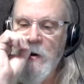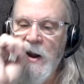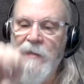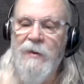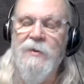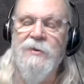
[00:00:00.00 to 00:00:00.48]

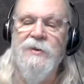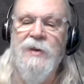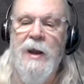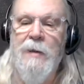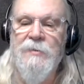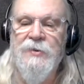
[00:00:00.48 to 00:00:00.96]
and there's a
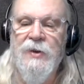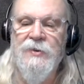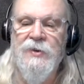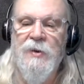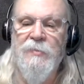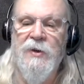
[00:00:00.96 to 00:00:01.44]
tab that says
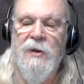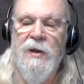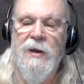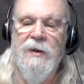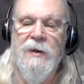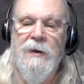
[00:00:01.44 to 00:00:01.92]
something
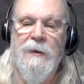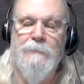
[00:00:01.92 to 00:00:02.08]
like